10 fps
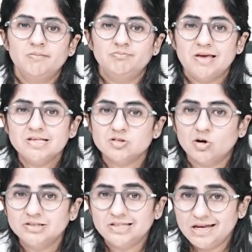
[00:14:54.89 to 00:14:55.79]
based
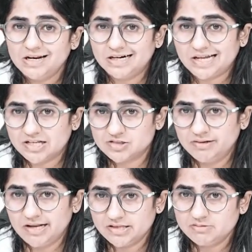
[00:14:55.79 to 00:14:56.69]
on their
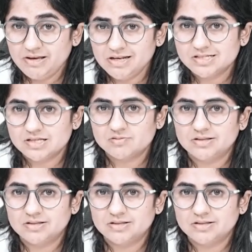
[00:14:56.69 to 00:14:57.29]
attachment experiences